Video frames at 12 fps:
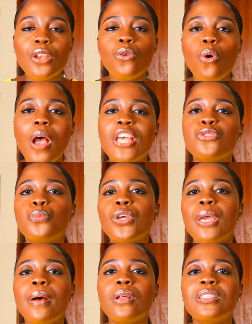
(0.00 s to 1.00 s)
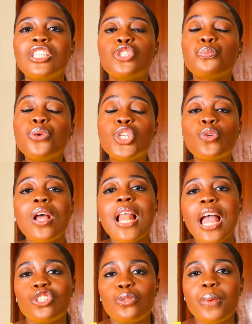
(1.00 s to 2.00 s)
I know I spoke about the
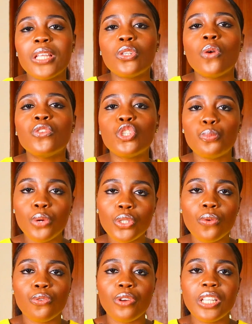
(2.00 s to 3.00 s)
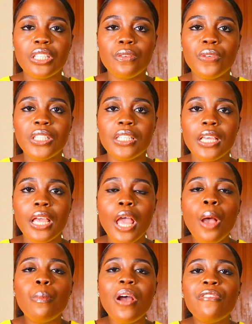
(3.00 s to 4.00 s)
spiritual aspect of the spirit of creativity,
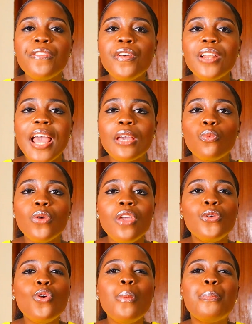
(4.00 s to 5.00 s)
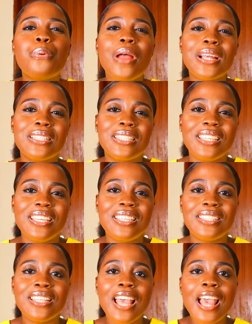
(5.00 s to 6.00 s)
but I feel like if you don't
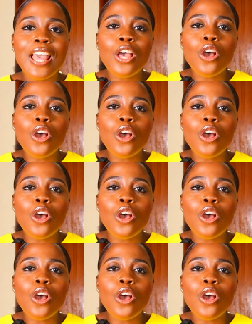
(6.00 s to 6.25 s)
practice